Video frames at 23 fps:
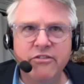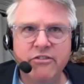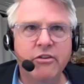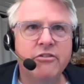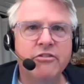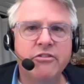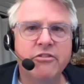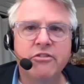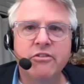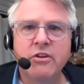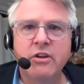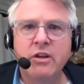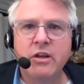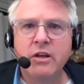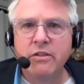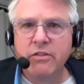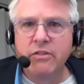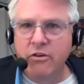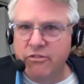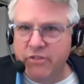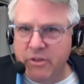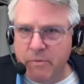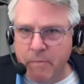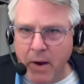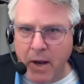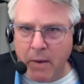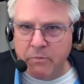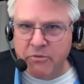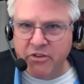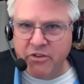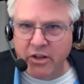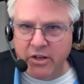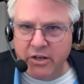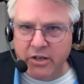There's the
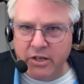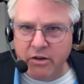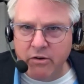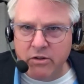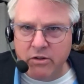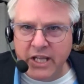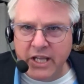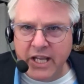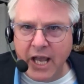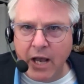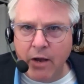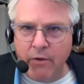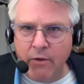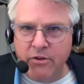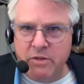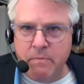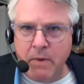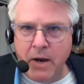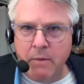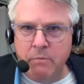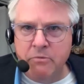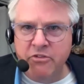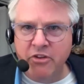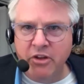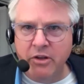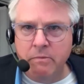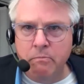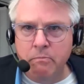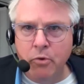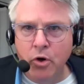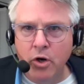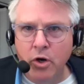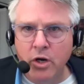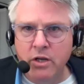Bob Sutton, link out to the Bob
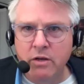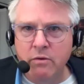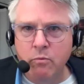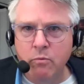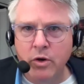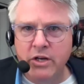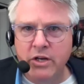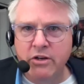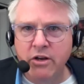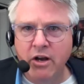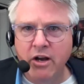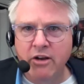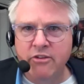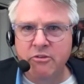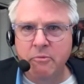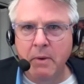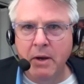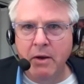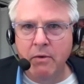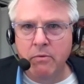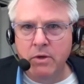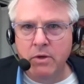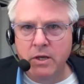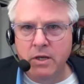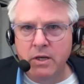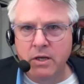Sutton book where he talks about